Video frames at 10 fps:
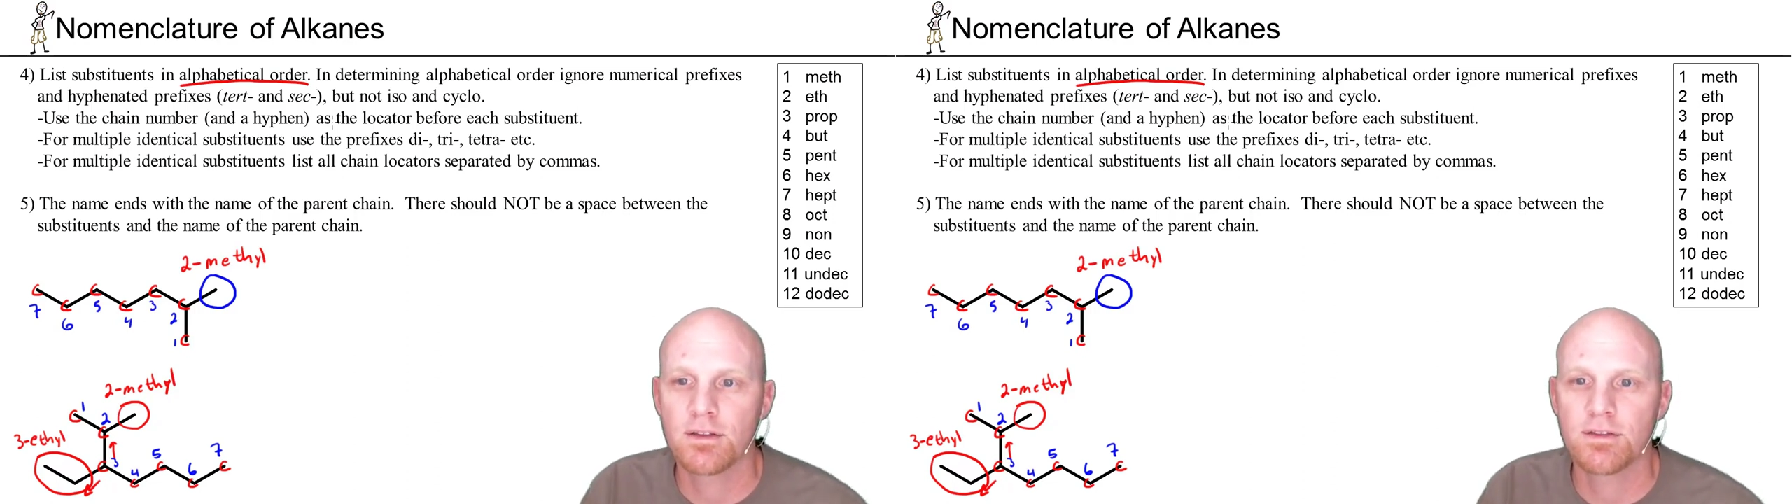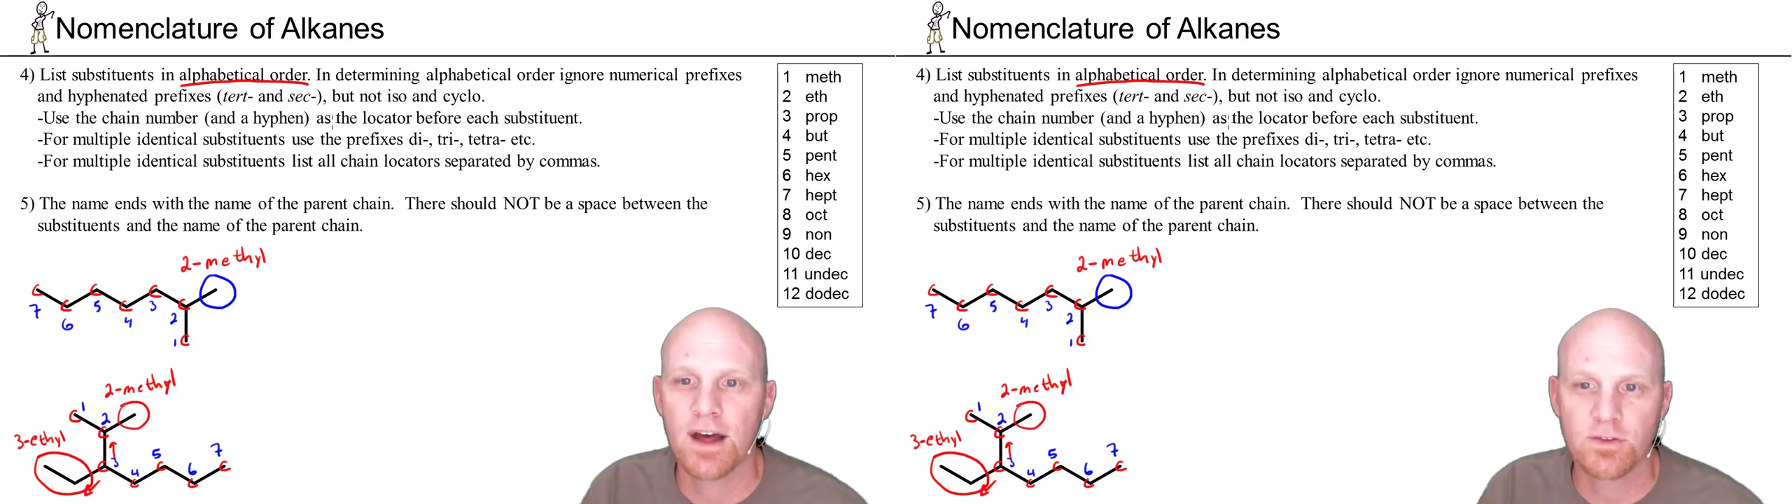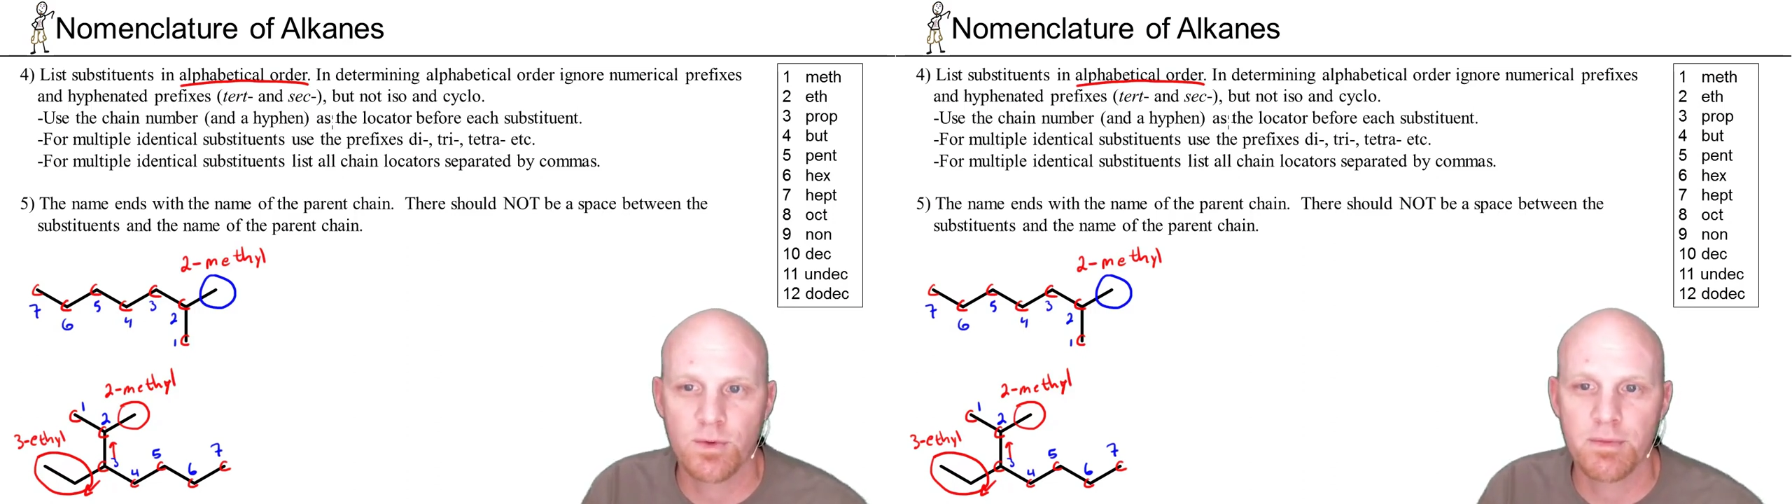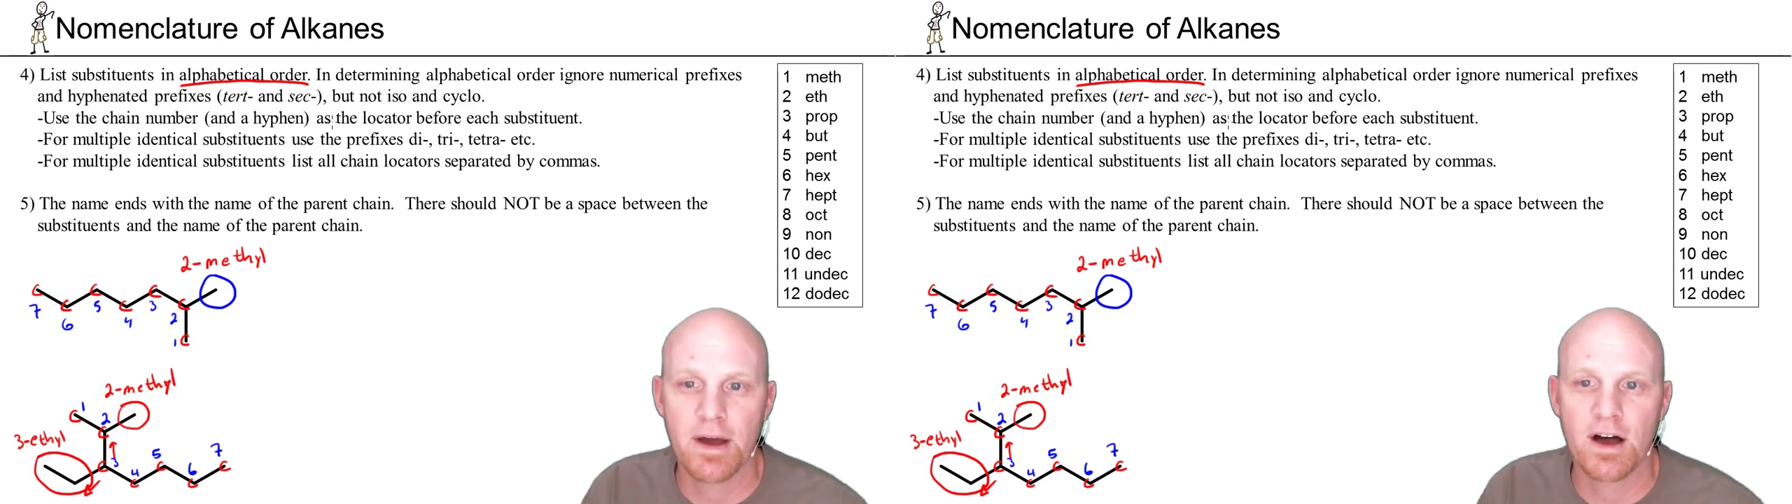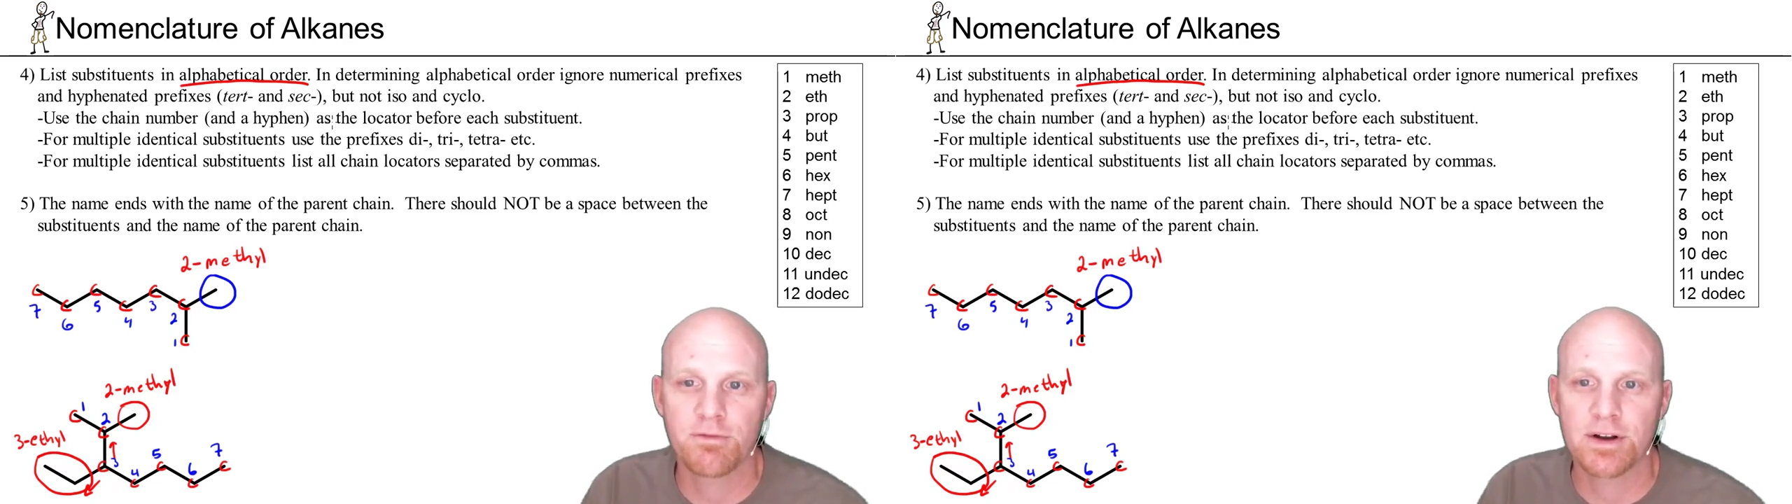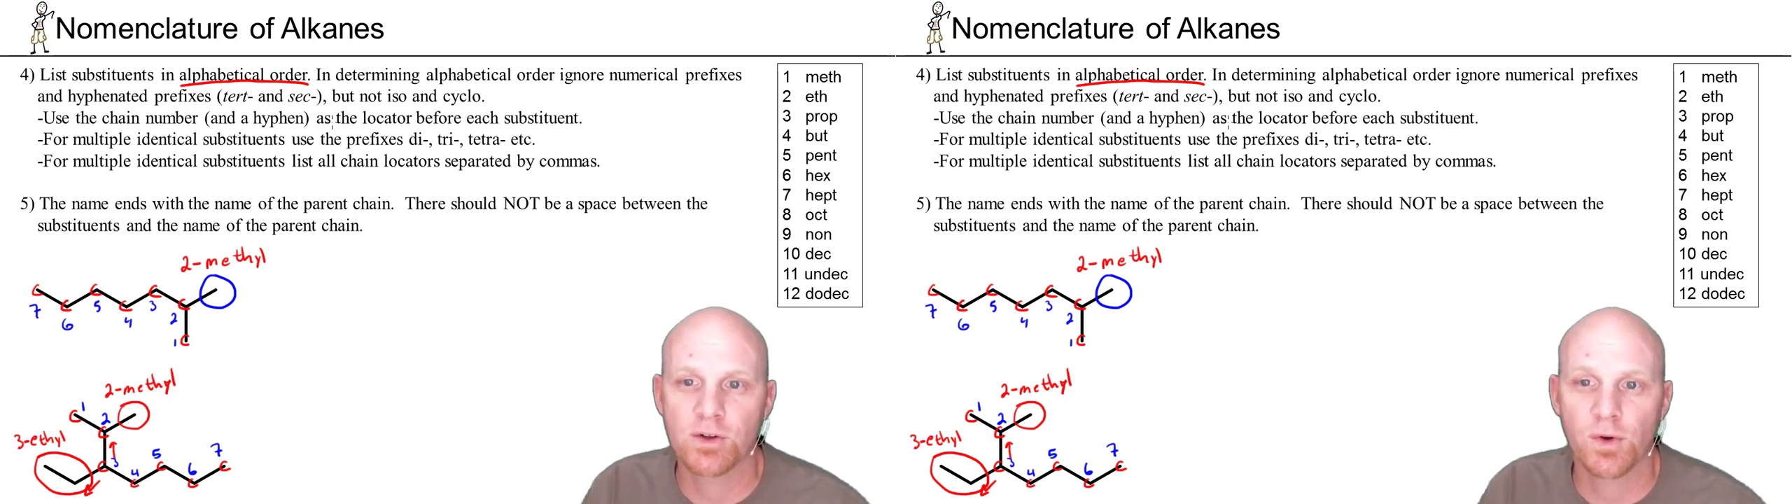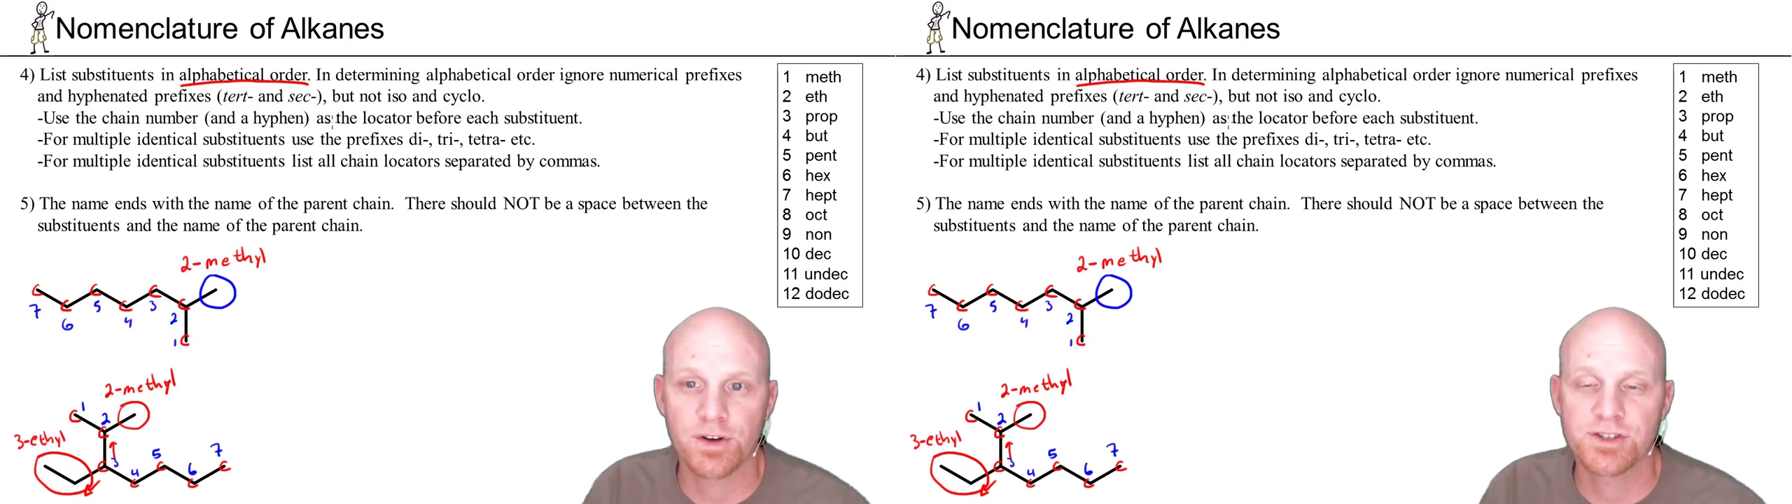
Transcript: That's what we mean by alphabetical order,